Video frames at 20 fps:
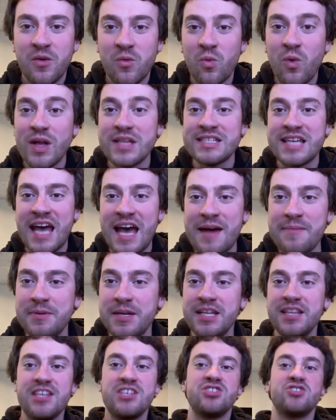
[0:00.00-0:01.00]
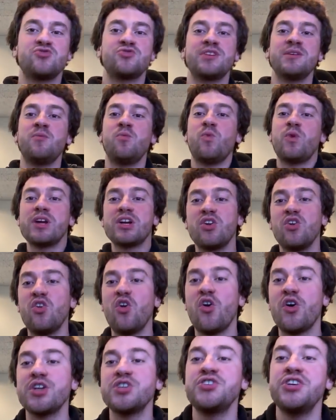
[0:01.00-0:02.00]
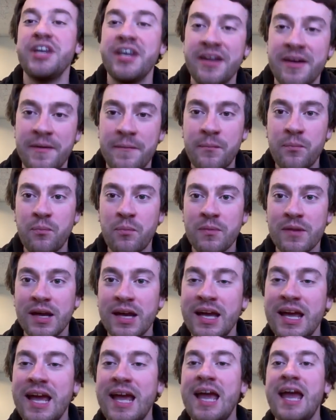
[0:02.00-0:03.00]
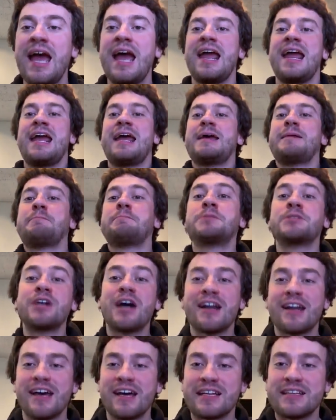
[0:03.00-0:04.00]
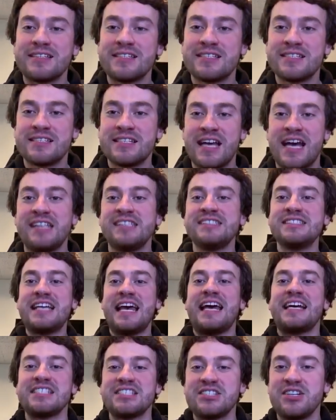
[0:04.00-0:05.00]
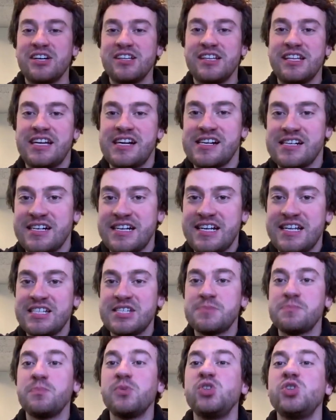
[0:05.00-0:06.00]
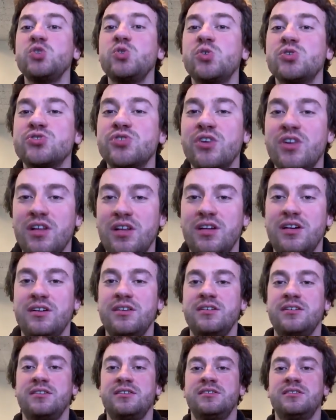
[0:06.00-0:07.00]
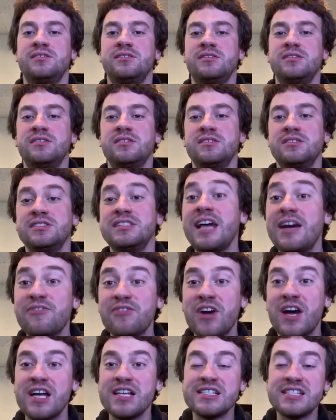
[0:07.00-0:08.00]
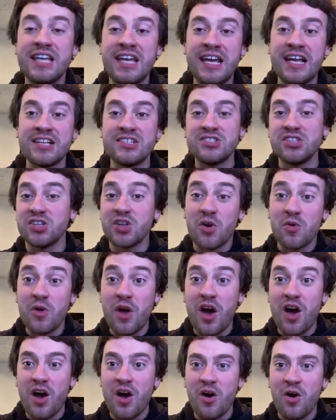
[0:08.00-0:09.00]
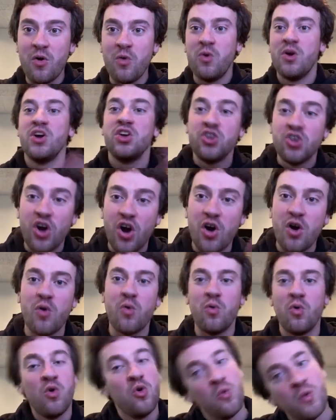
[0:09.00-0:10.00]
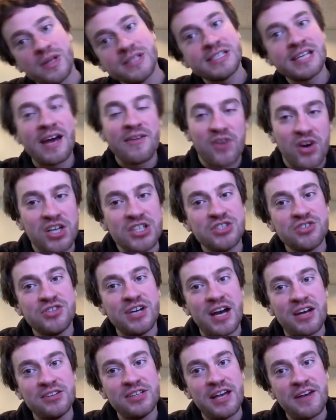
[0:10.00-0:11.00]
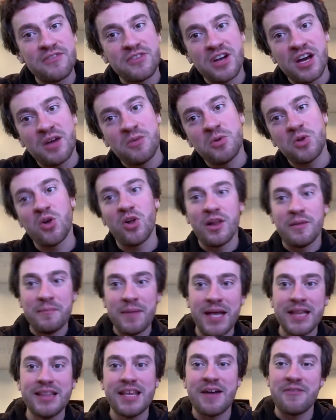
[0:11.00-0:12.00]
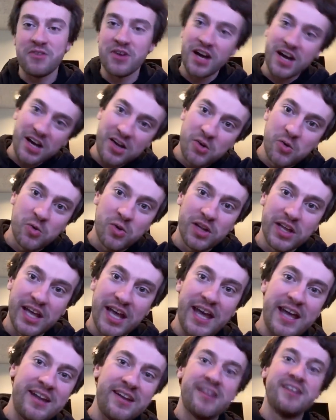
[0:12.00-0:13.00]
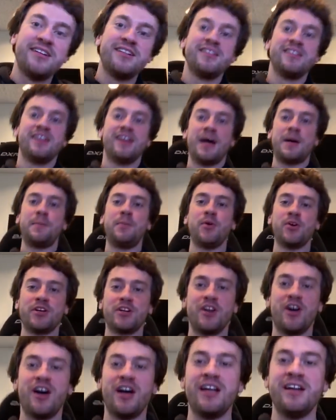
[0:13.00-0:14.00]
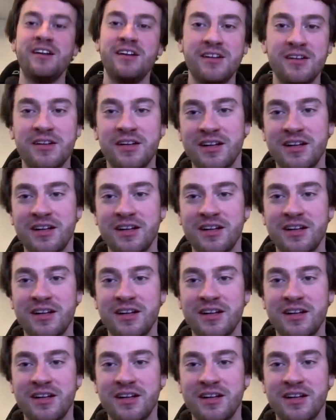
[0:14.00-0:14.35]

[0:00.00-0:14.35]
What's happening this stream? We're launching products. And there's an S on there. It's plural. Defcon's canceled. Oh no. Yo, who wants to have underground Defcon? We'll call it Make Defcon Cool again. I'll put it on.